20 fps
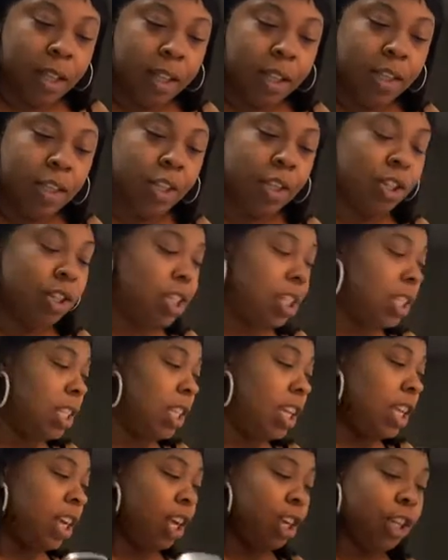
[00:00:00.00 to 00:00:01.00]
you just
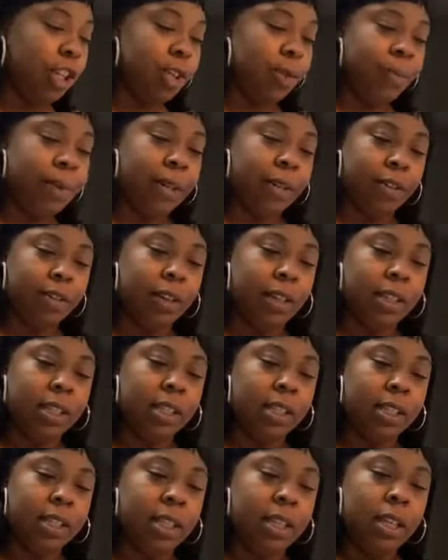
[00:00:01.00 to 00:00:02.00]
need a little bit of grease.
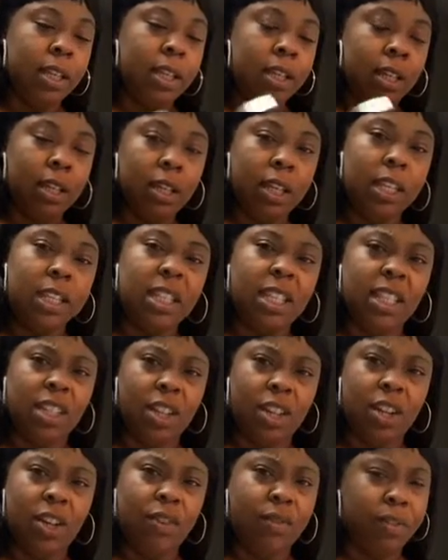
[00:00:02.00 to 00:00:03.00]
This is
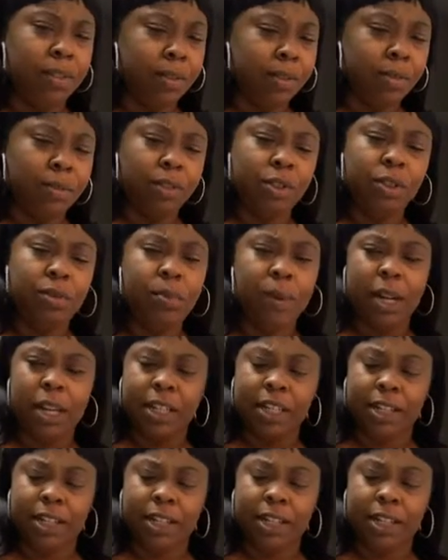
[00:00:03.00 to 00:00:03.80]
over too much.